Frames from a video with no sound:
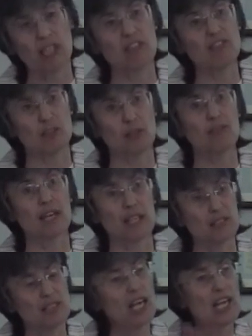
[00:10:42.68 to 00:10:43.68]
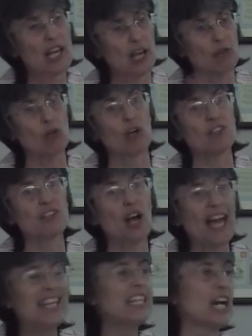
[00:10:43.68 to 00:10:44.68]
Green surveys across
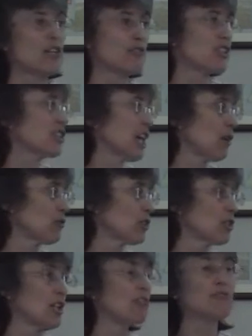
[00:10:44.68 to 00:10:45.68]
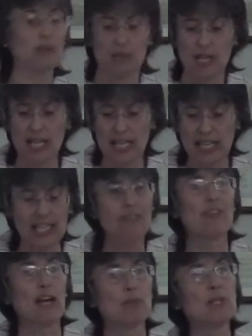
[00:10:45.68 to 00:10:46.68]
any Irish town they're done for
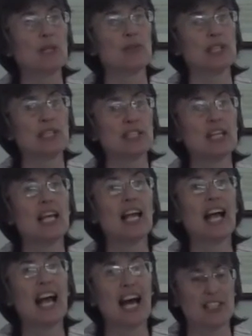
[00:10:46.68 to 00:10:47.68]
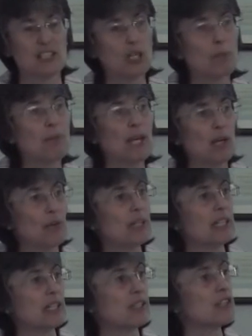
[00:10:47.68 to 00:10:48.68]
in that period, and
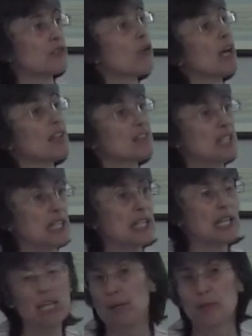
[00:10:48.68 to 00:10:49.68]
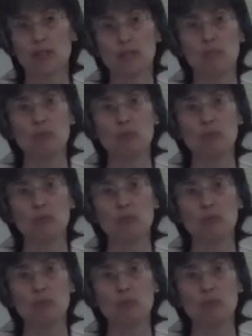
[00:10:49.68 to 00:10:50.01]
comparing and contrasting, because